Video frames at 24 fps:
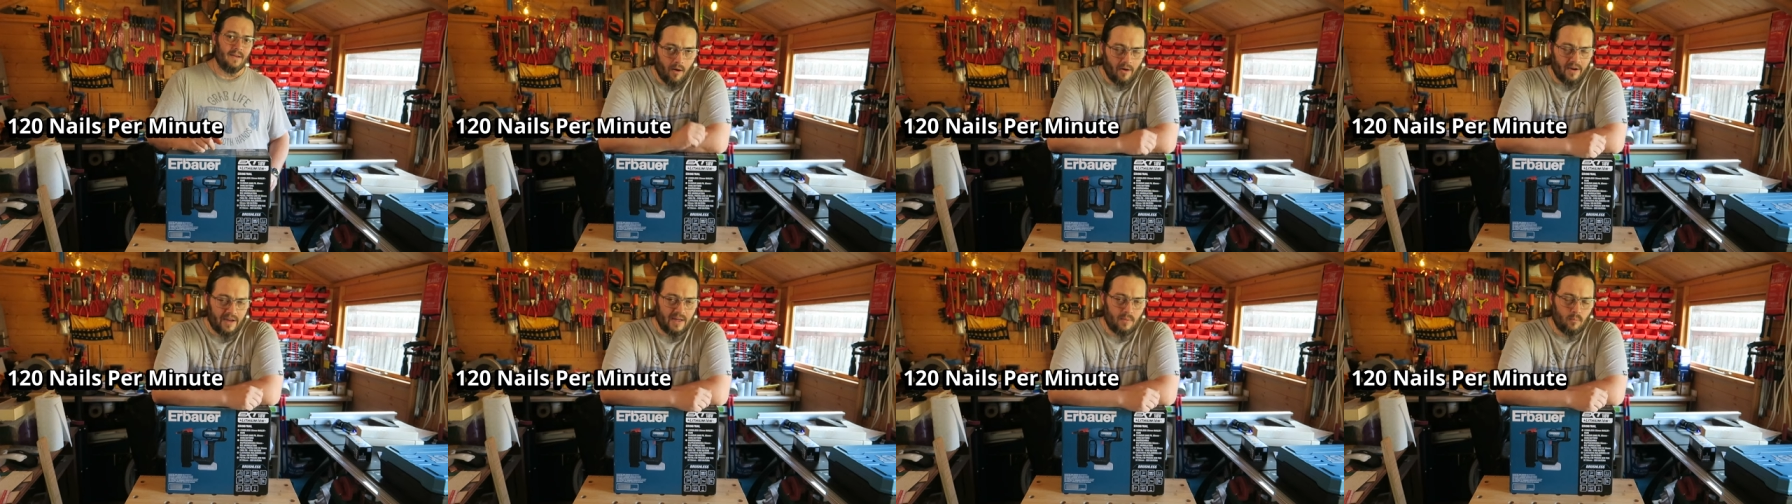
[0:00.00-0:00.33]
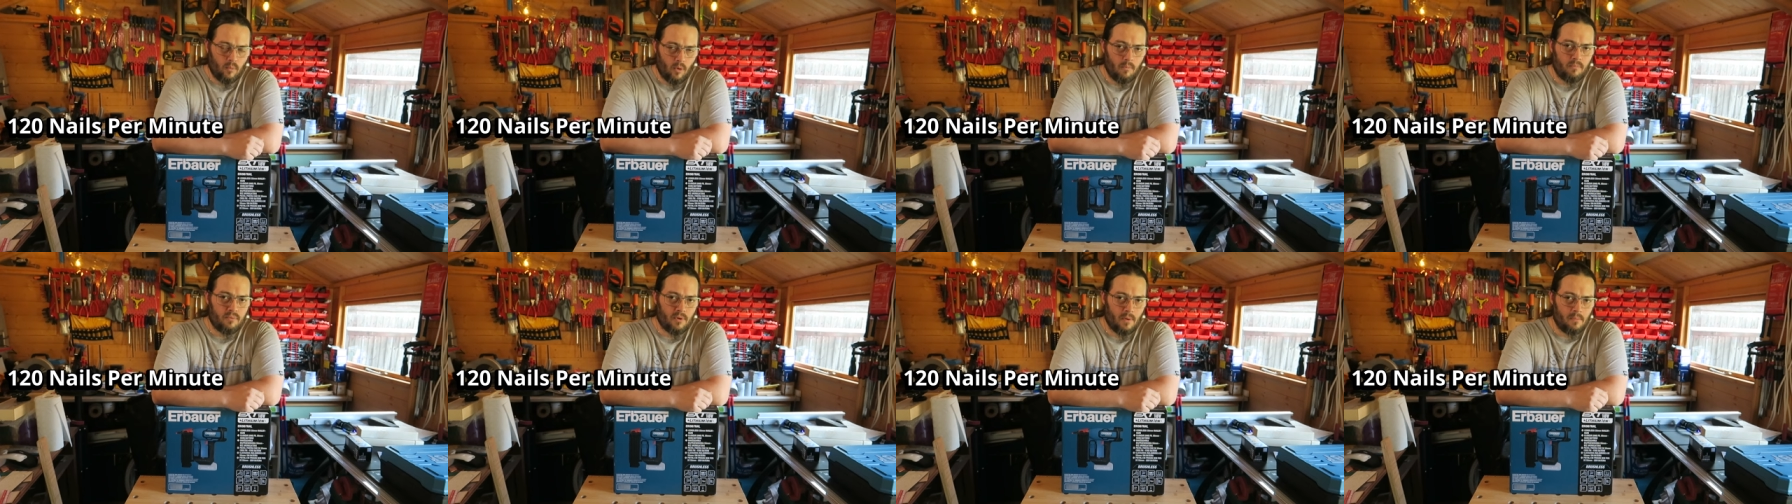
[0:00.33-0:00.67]
I
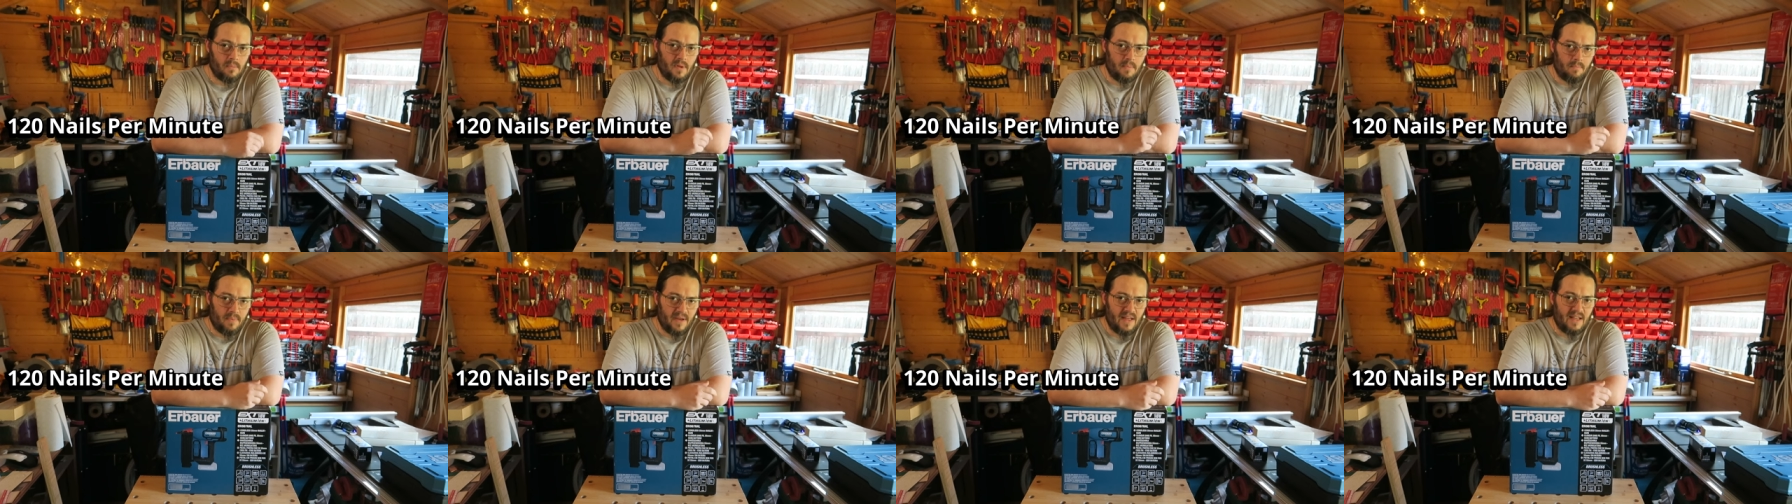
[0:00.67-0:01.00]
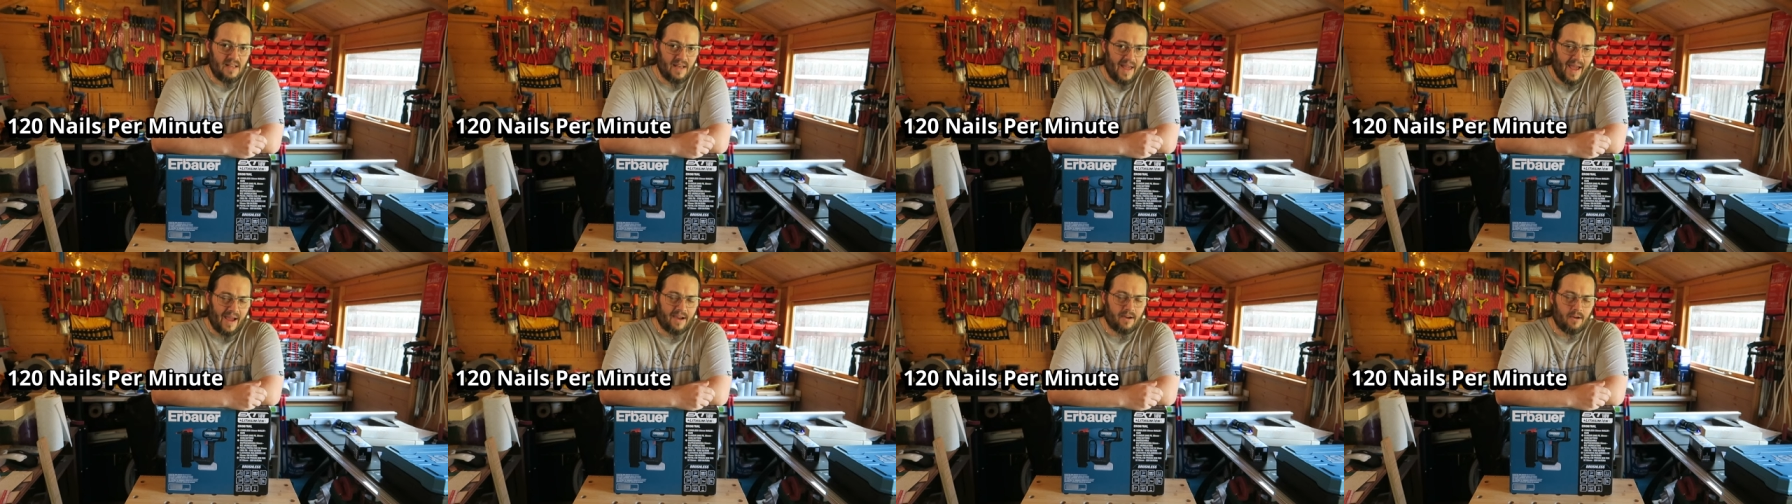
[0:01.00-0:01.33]
will probably be
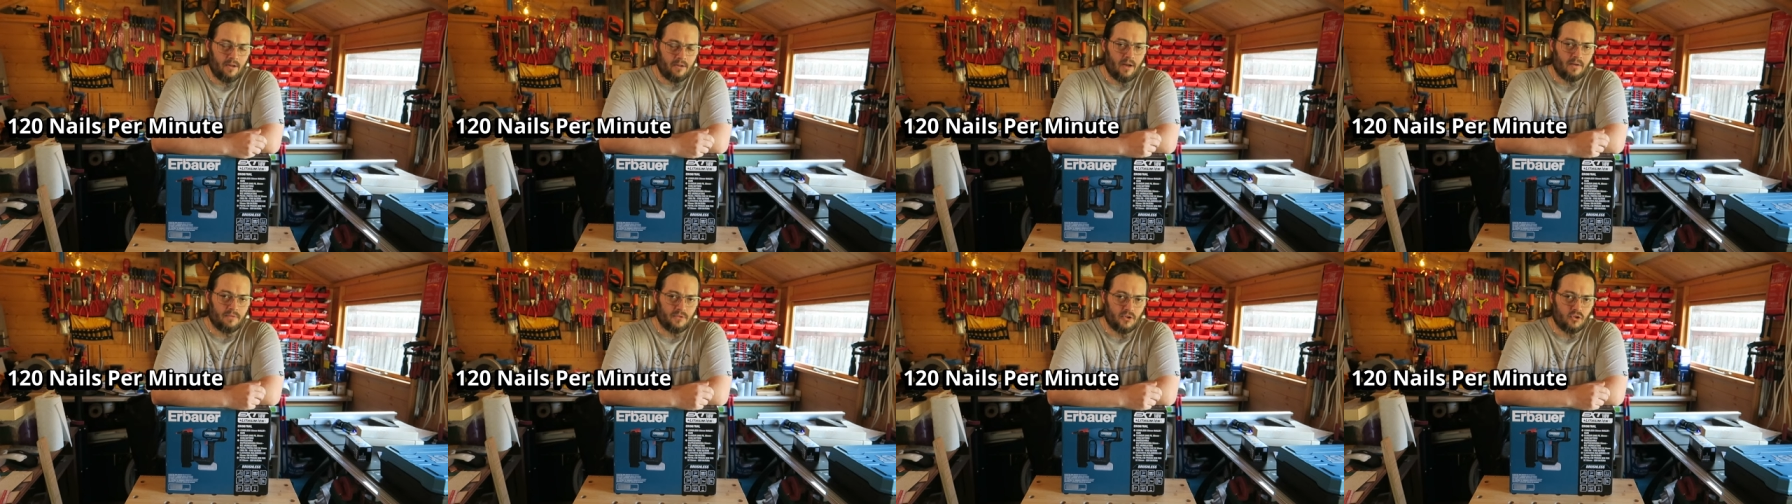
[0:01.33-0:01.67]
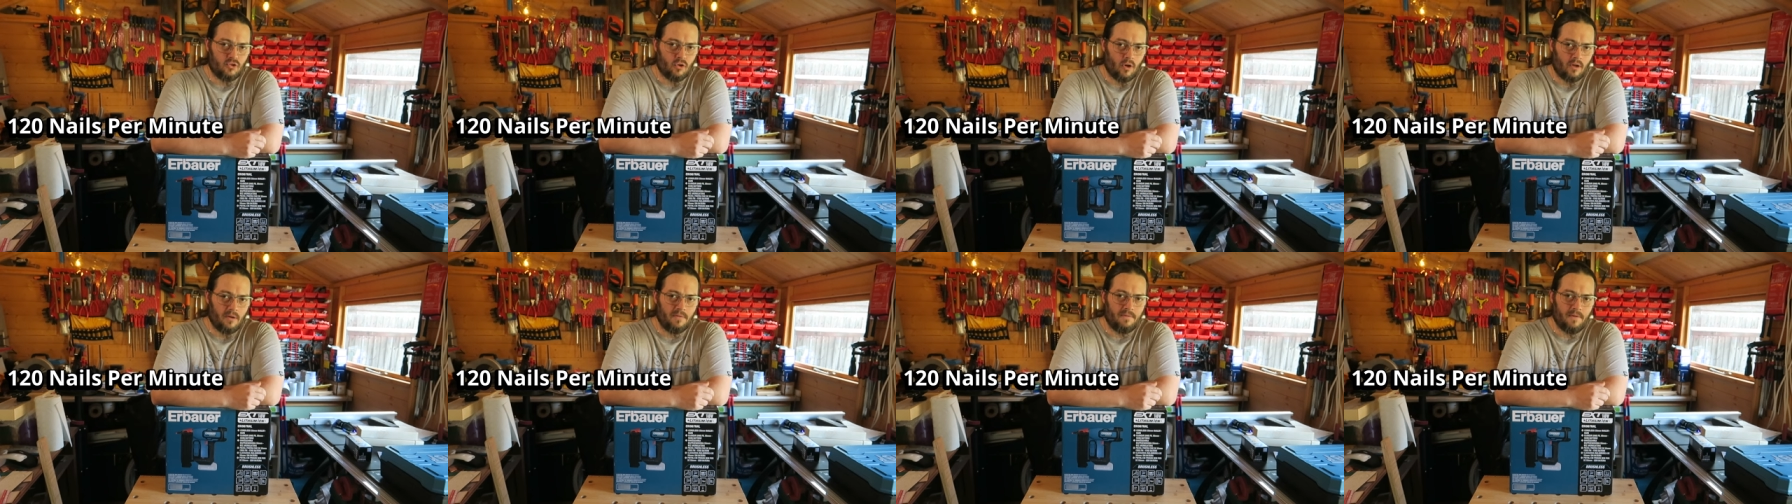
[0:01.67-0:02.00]
knackered
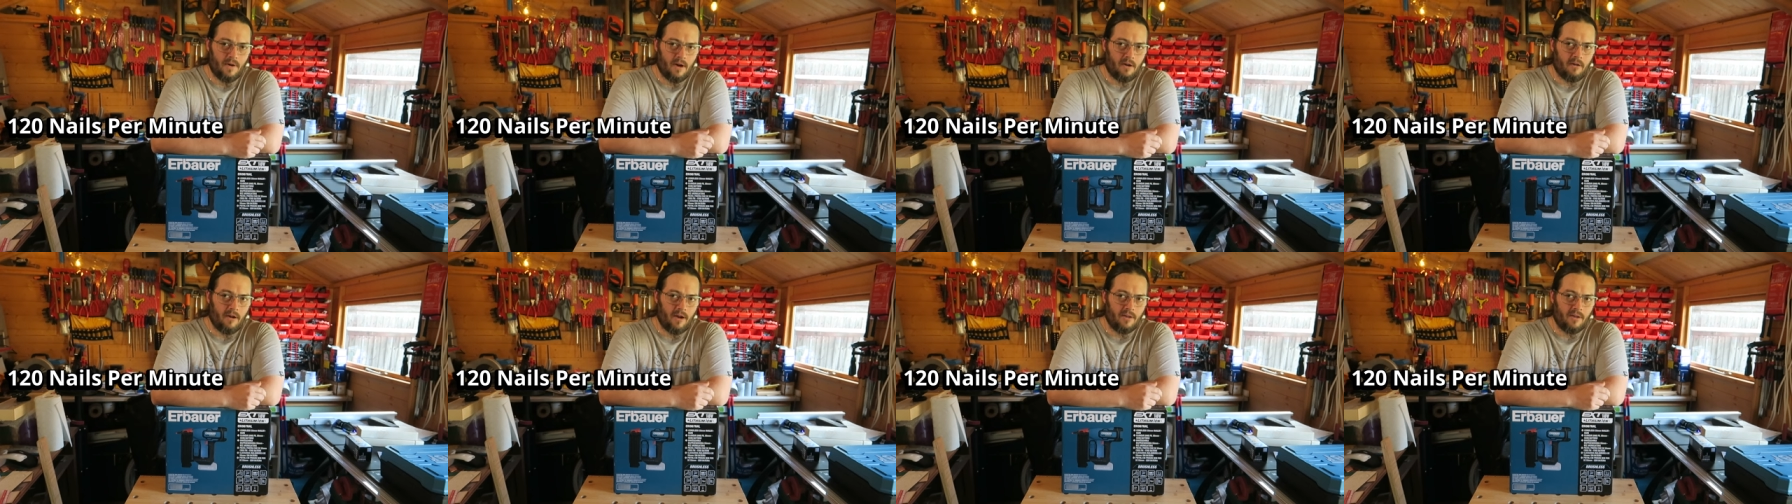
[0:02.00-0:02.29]
after trying to fire